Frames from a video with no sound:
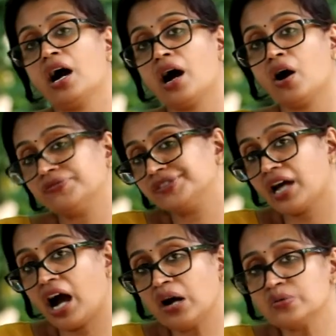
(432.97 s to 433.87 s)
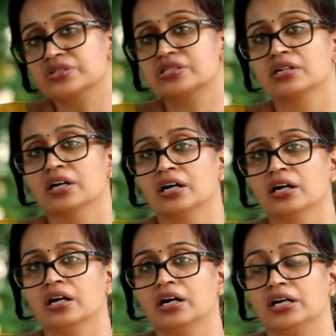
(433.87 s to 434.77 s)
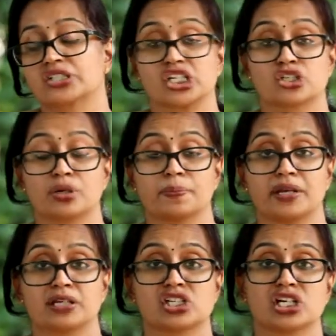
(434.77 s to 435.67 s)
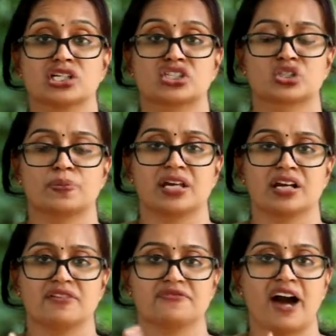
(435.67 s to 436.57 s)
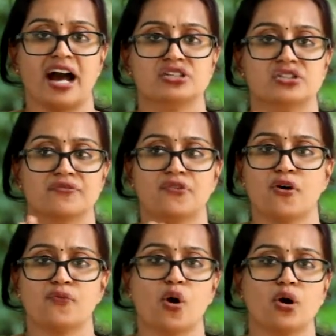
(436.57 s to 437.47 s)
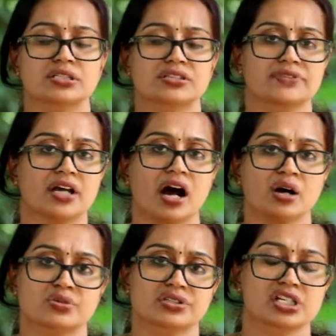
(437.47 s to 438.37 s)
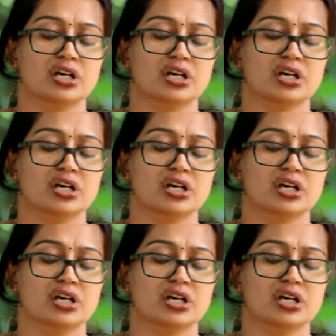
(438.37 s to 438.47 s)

of the house. She is to be confined to the four walls of the house.